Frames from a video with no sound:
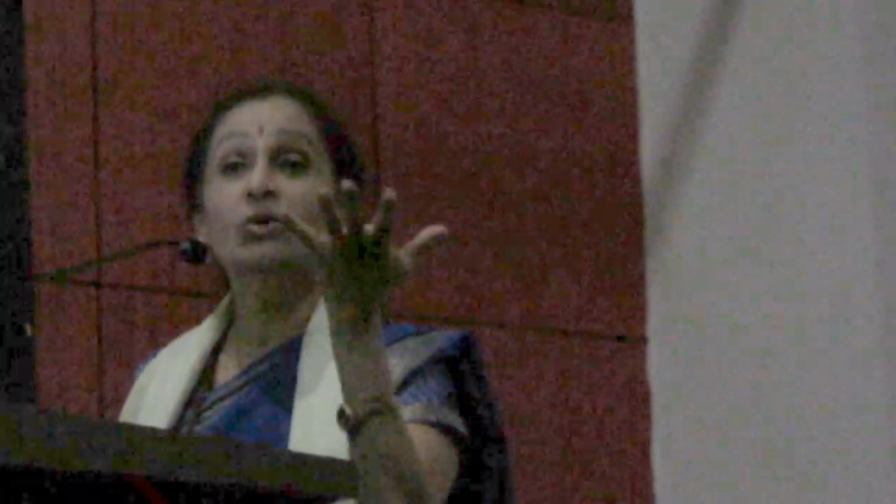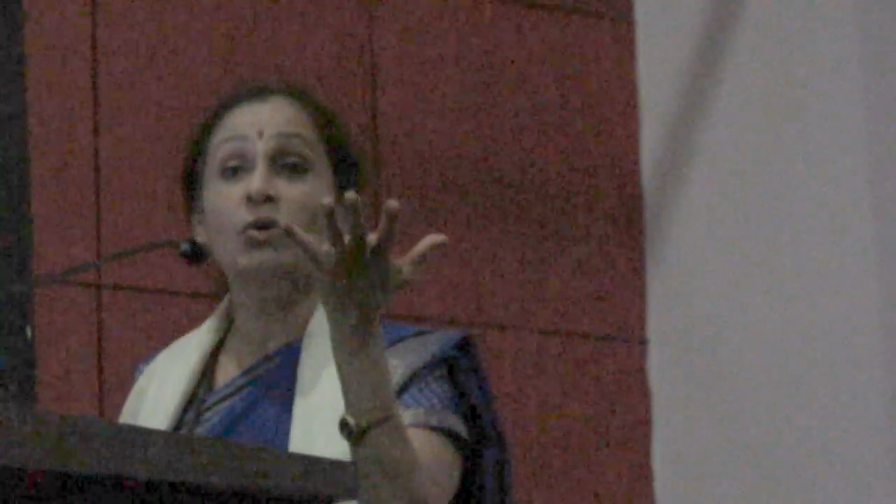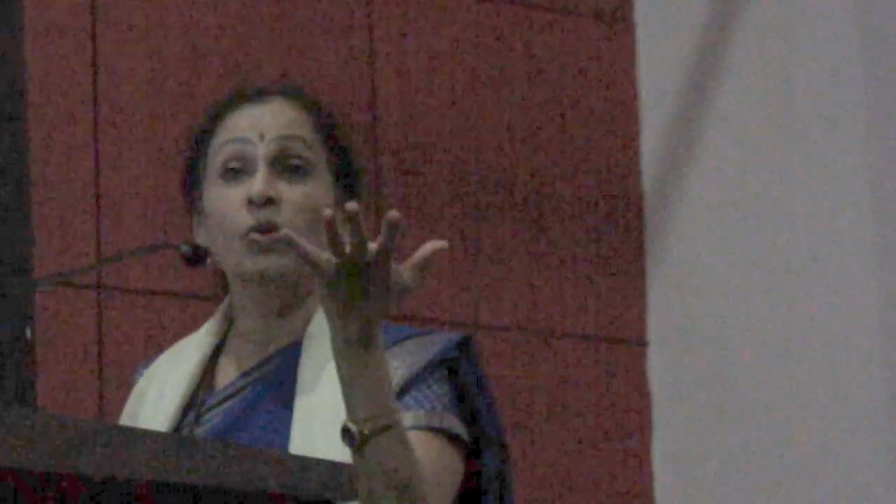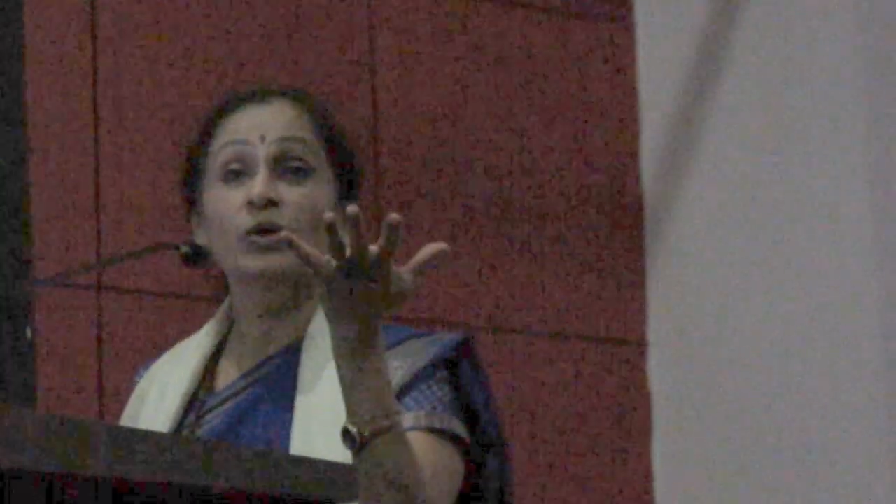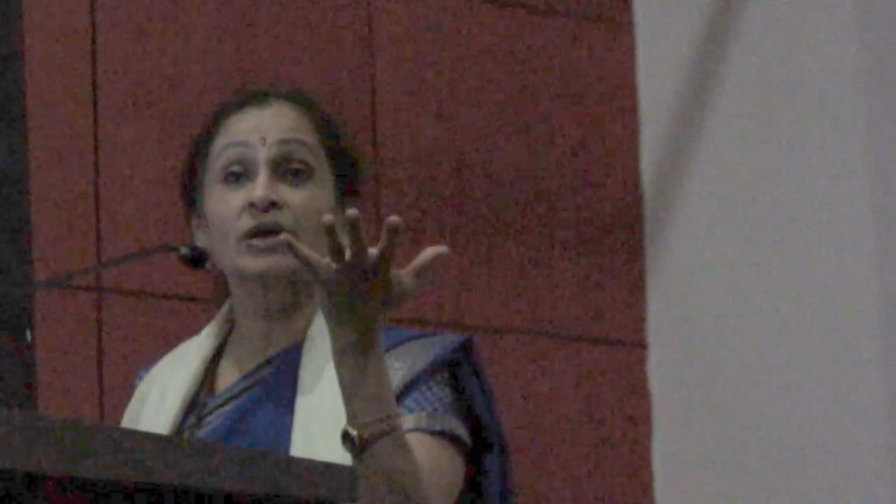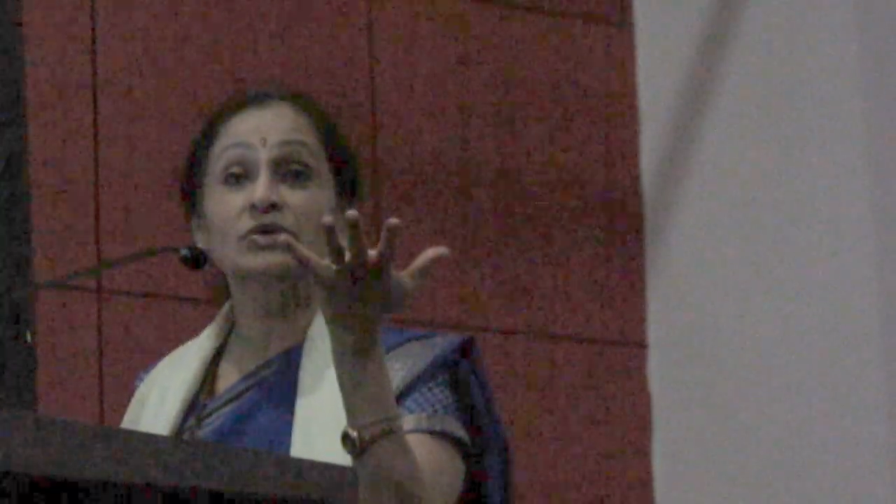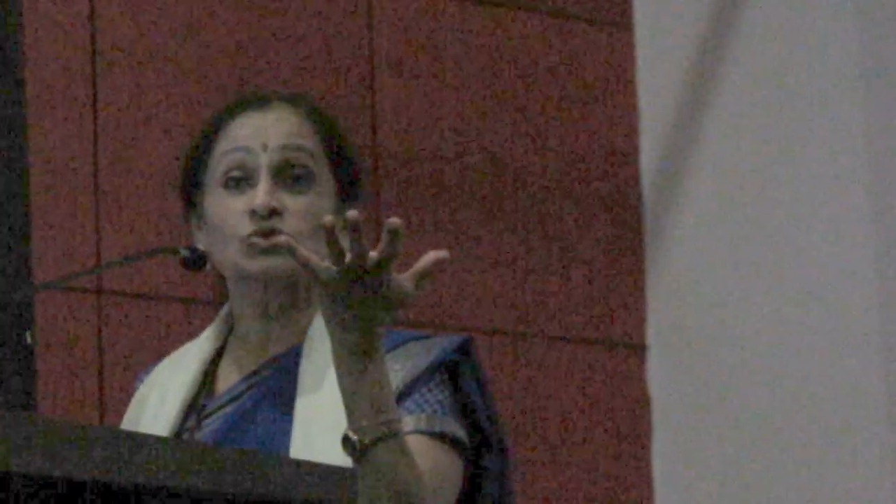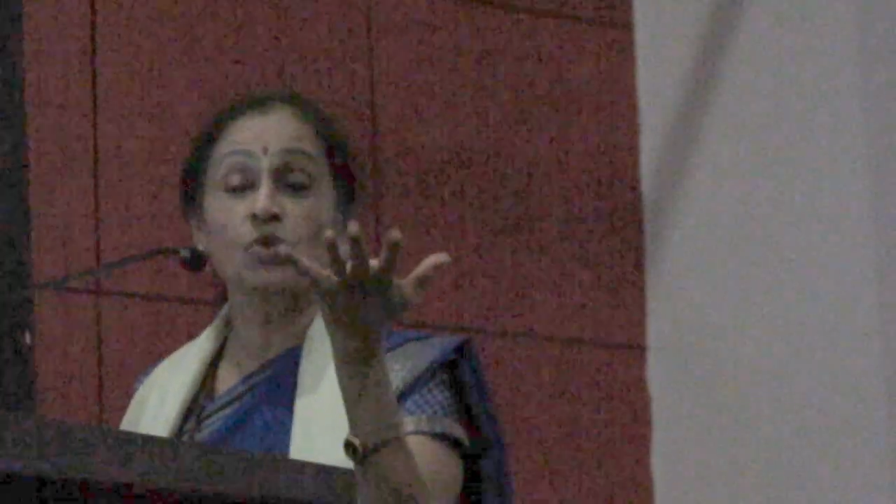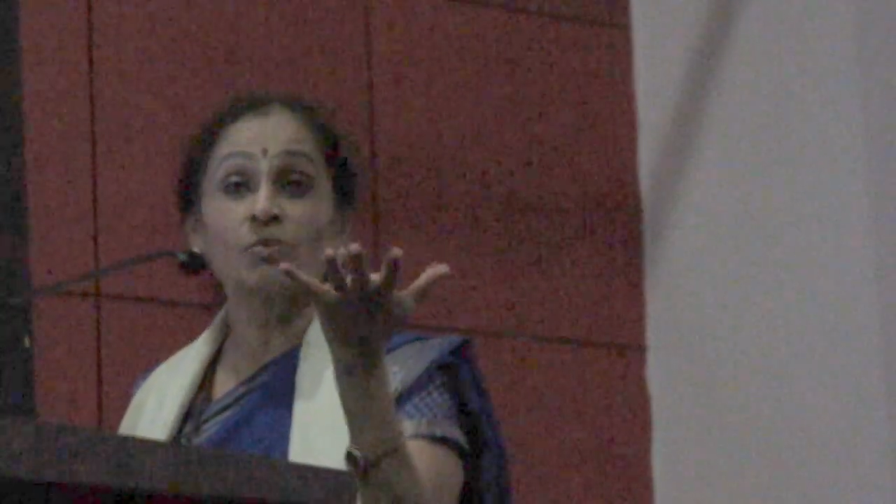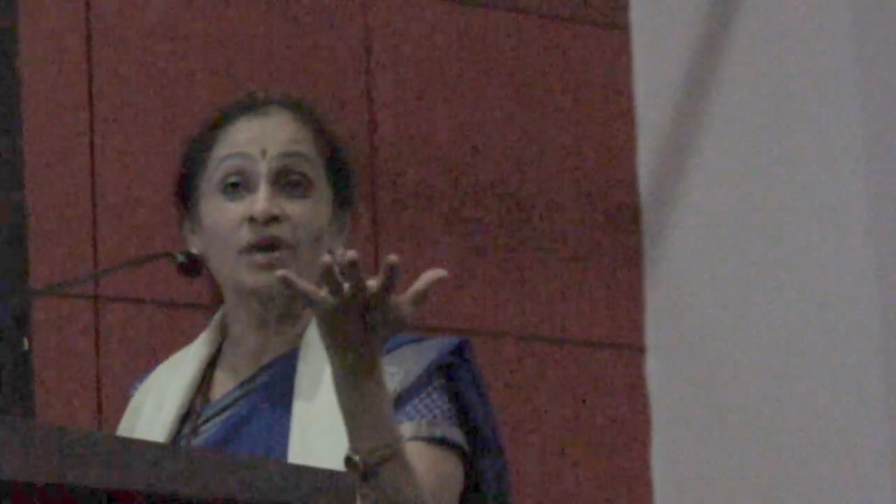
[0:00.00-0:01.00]
glowing
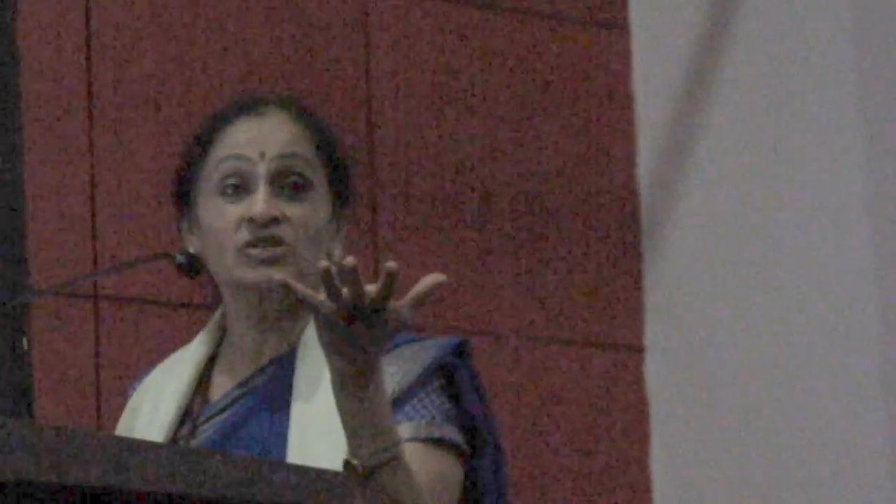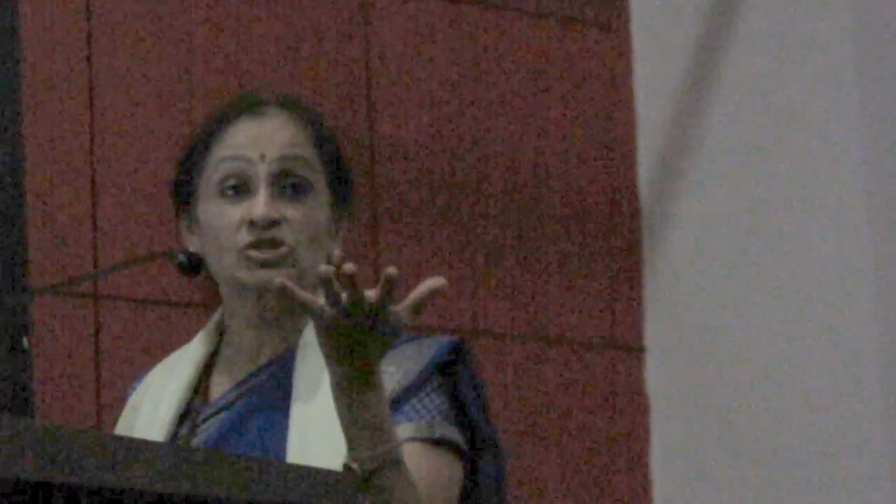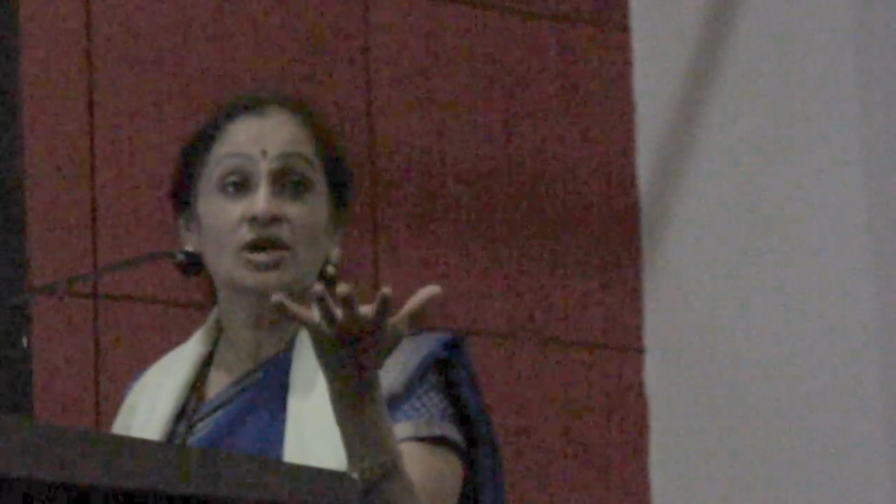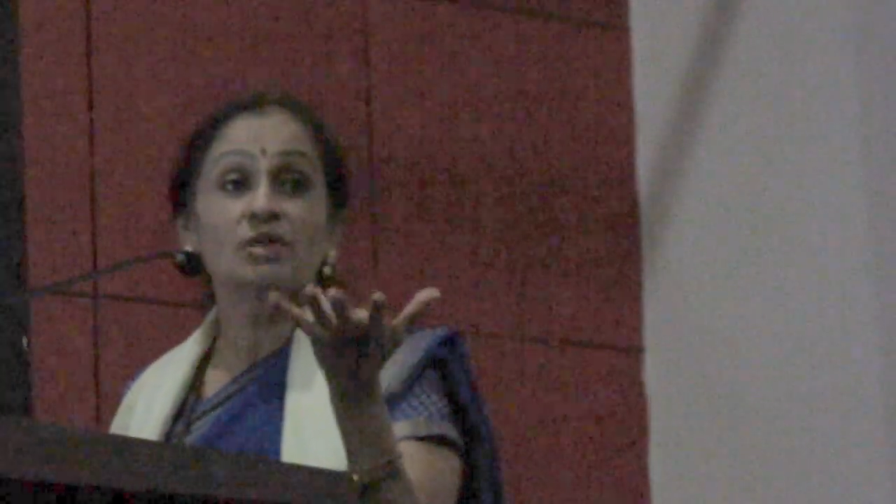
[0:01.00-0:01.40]
so much